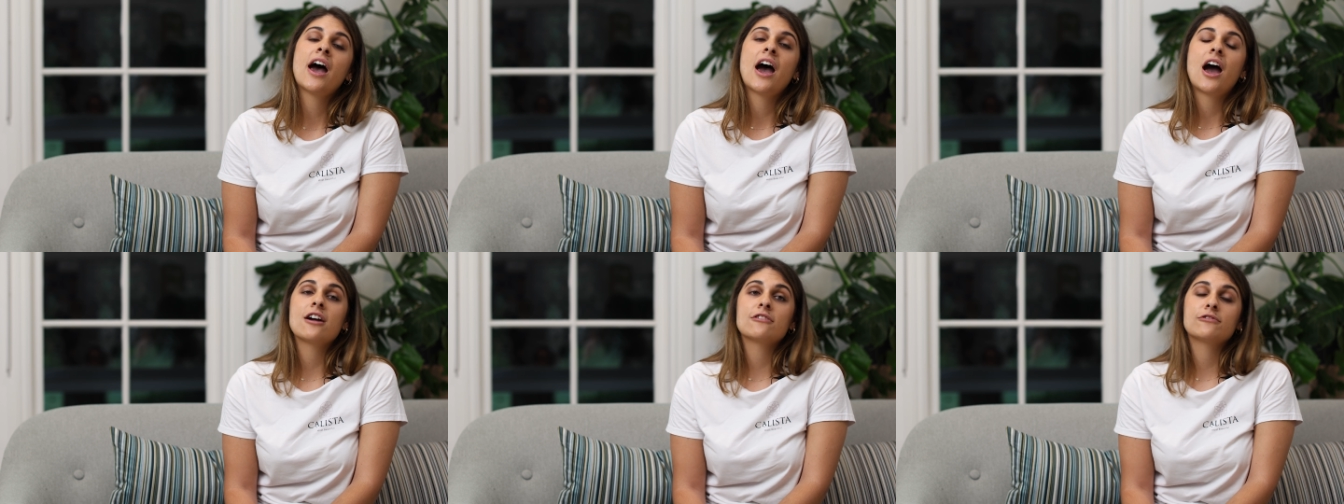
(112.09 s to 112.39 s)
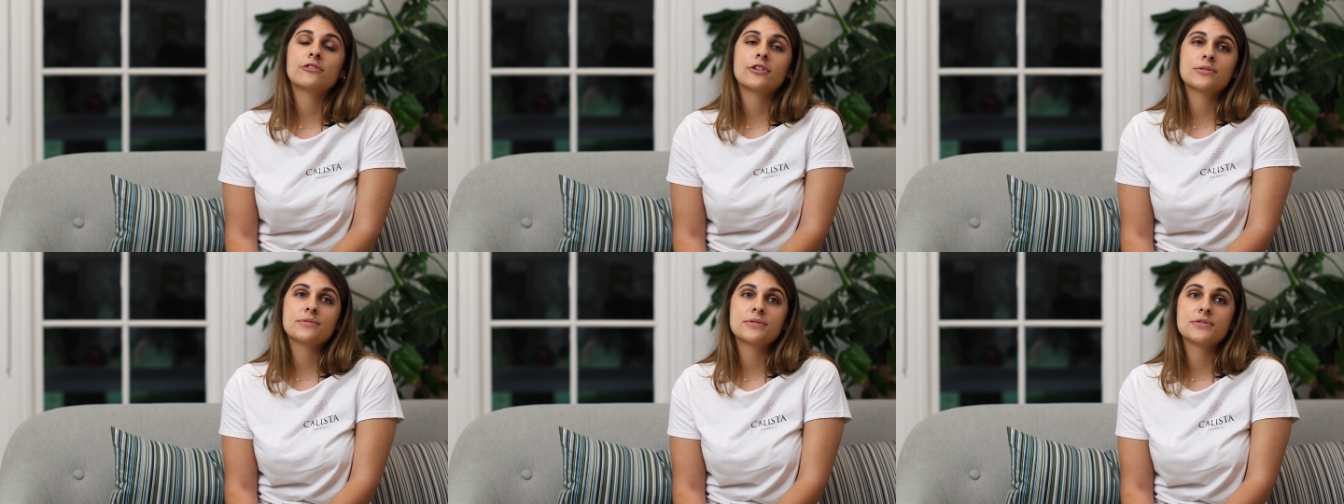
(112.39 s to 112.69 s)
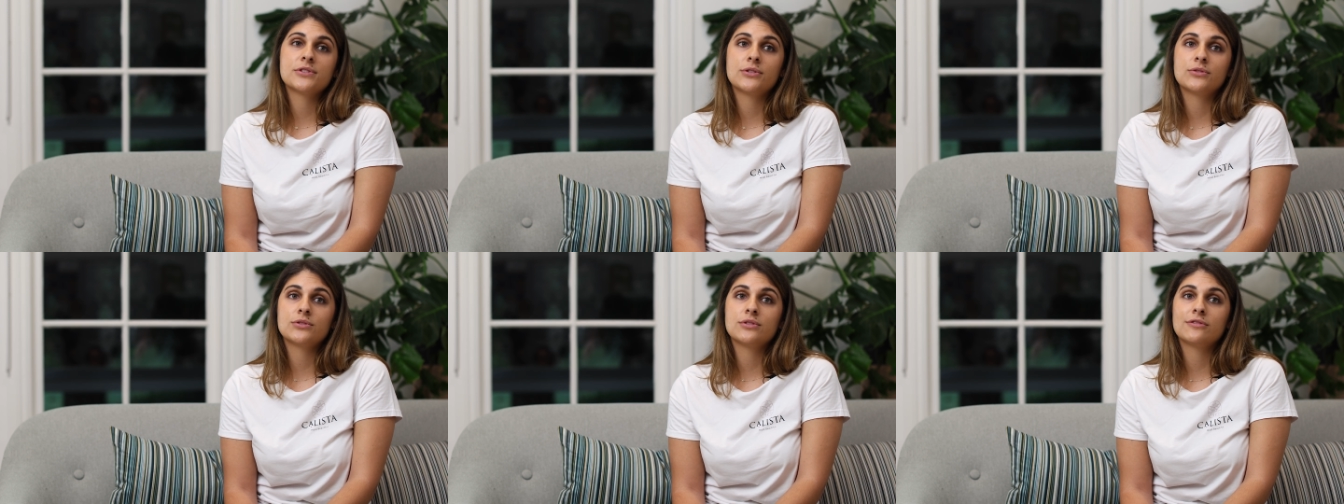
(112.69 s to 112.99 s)
I've worked with
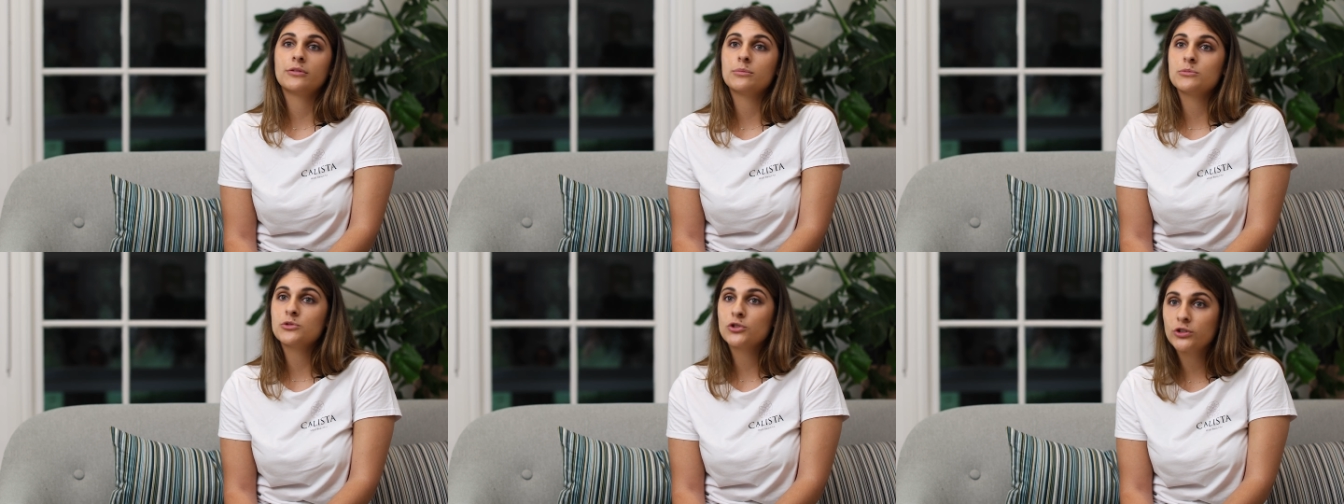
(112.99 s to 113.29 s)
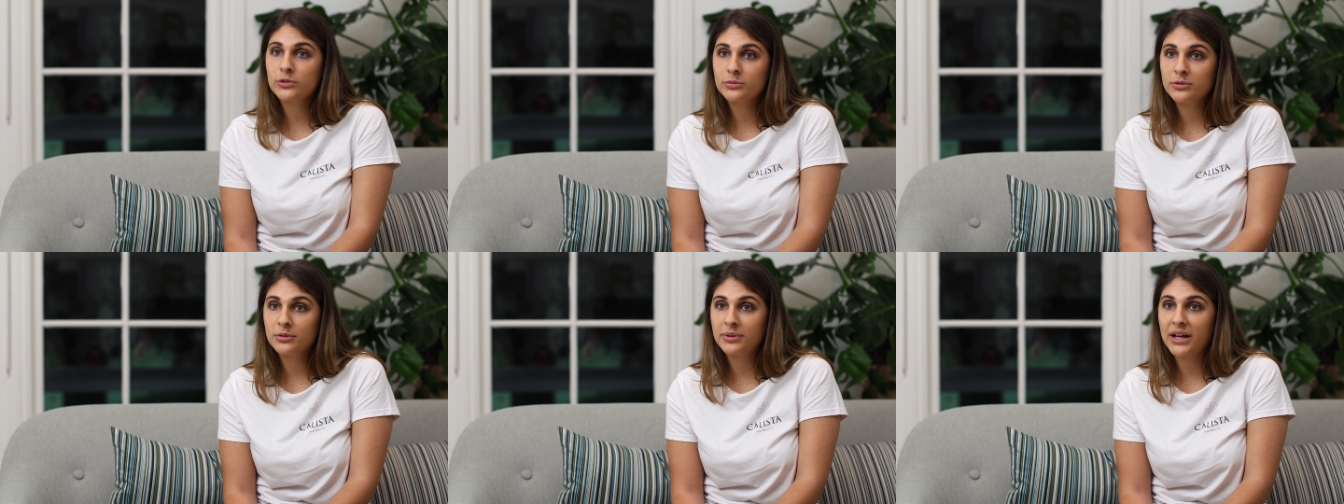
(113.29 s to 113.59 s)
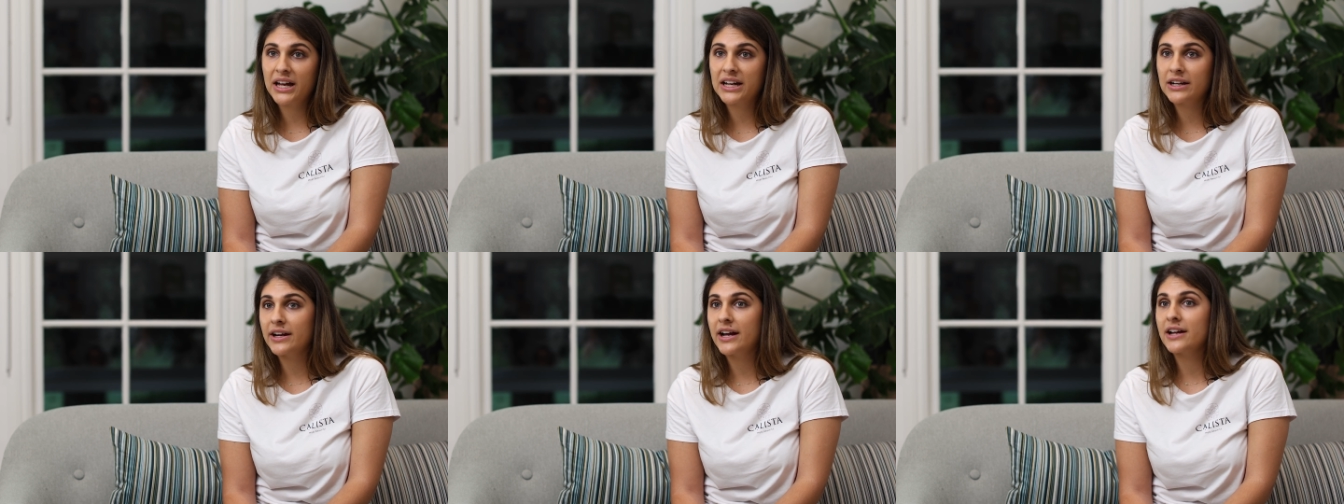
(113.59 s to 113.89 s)
children from trauma
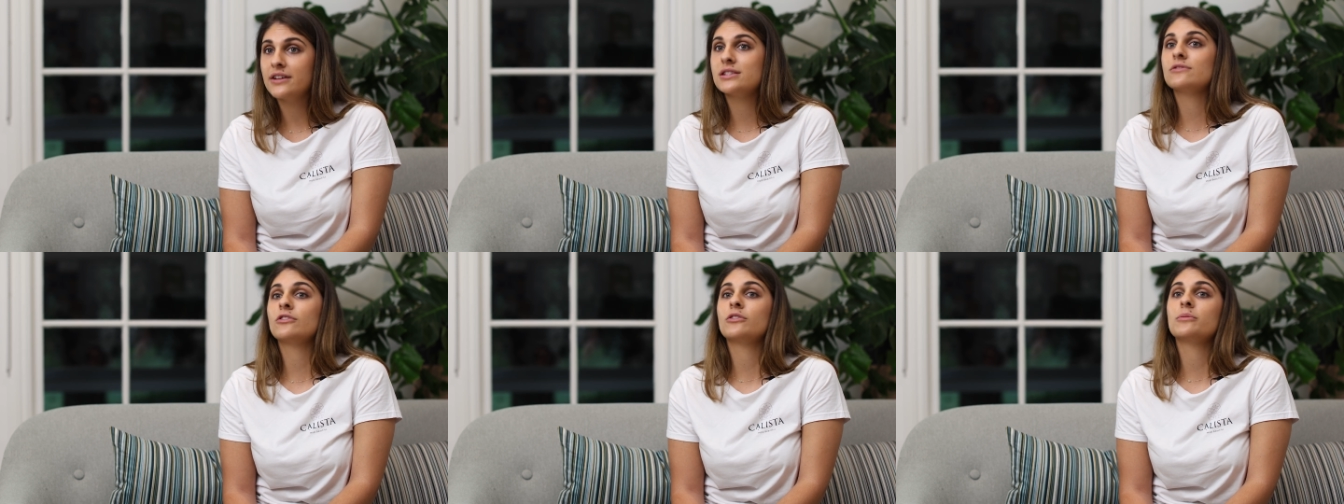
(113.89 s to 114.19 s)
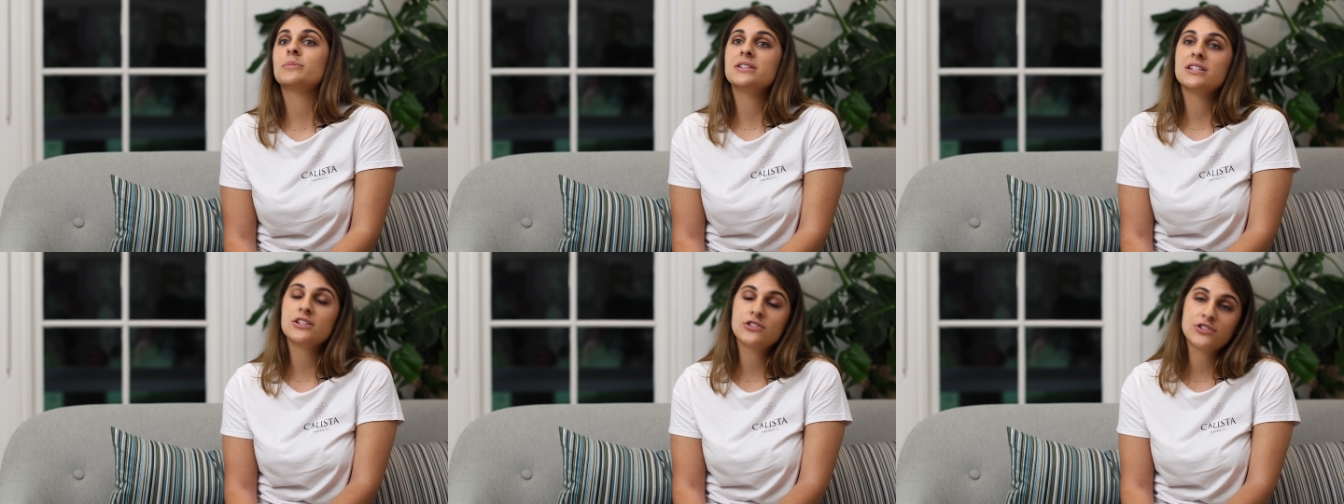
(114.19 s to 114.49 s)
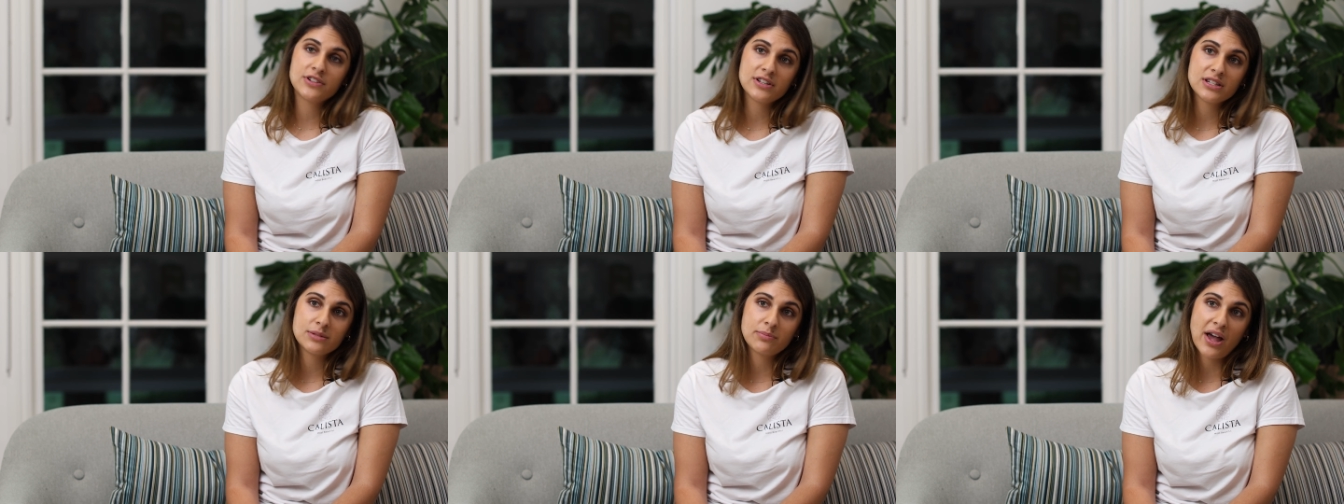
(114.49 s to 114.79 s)
backgrounds, from
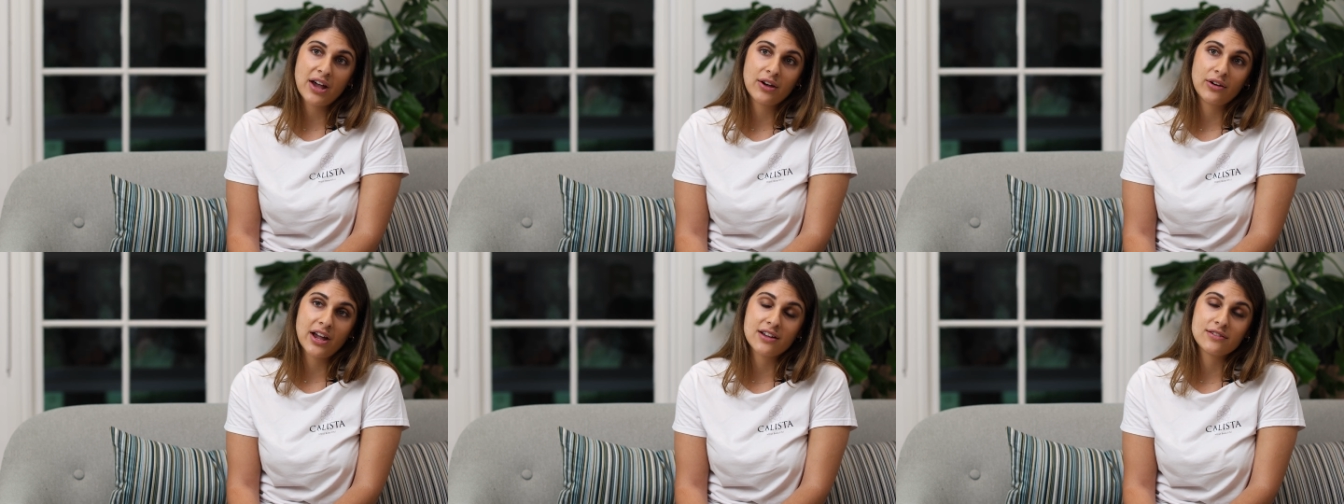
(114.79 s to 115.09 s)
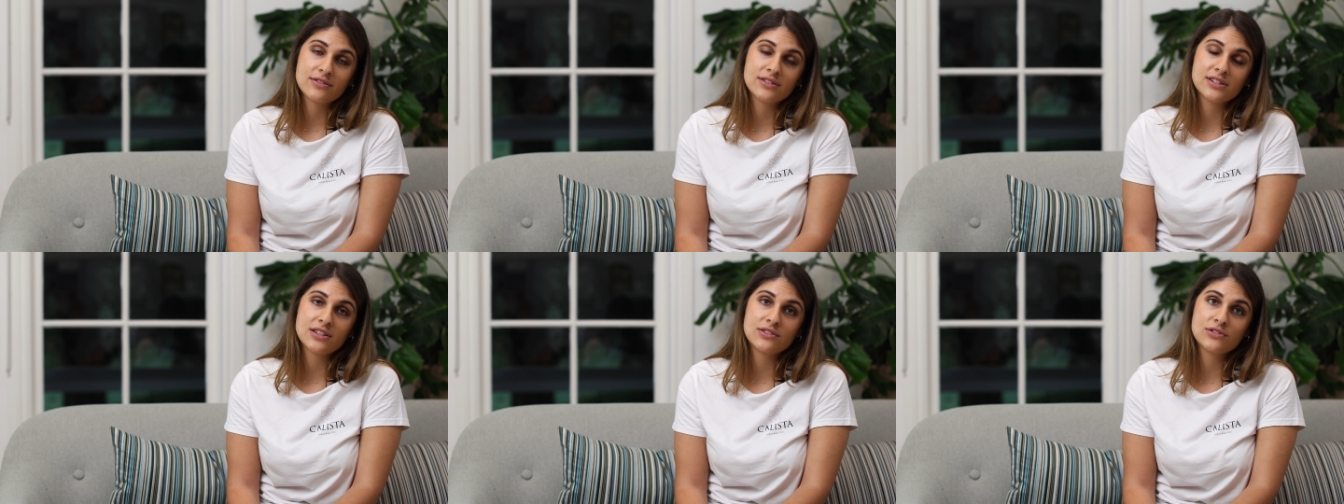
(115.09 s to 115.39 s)
Indigenous backgrounds.